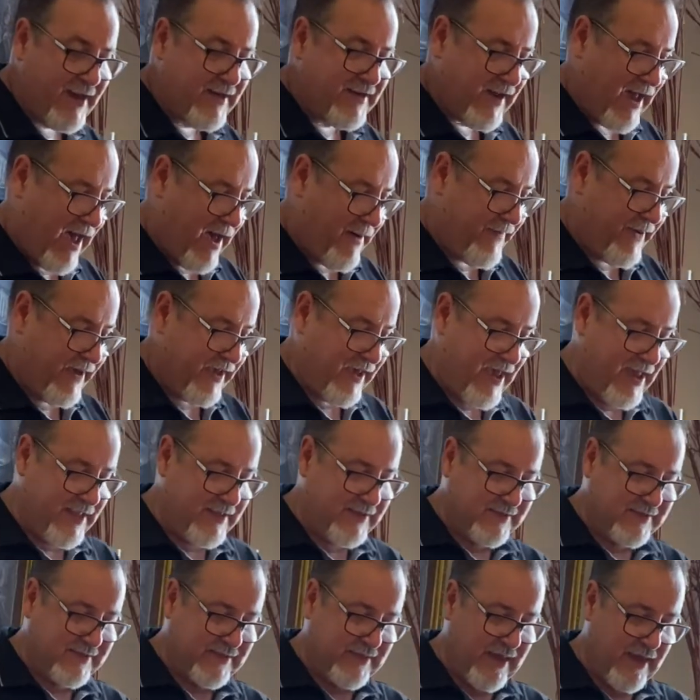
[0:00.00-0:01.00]
up
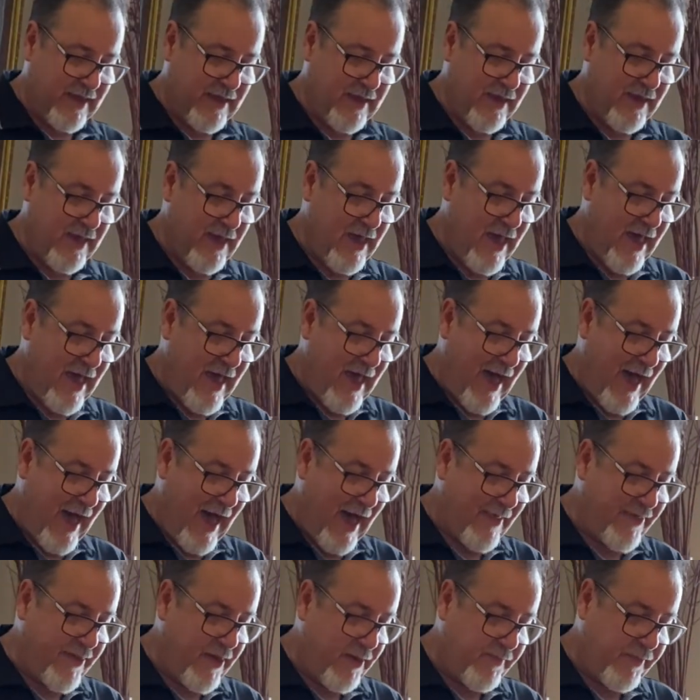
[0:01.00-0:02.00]
against the
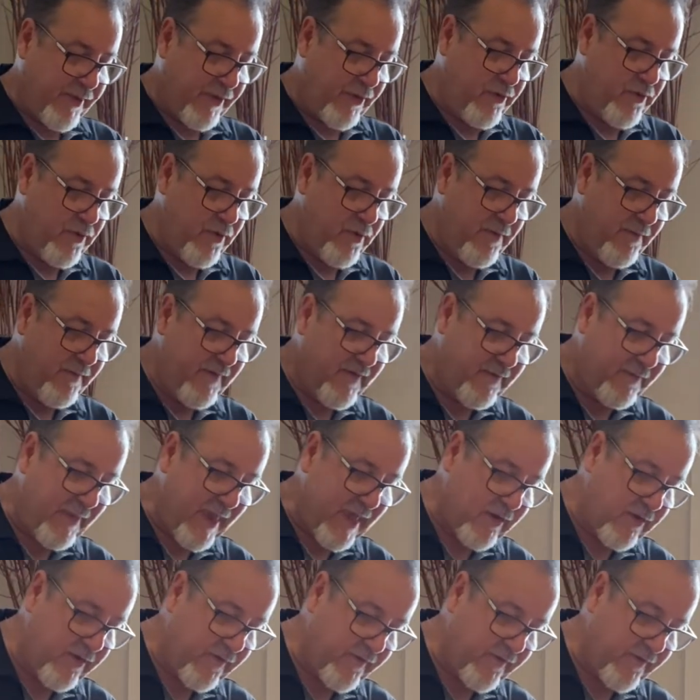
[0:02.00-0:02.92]
other blooms, because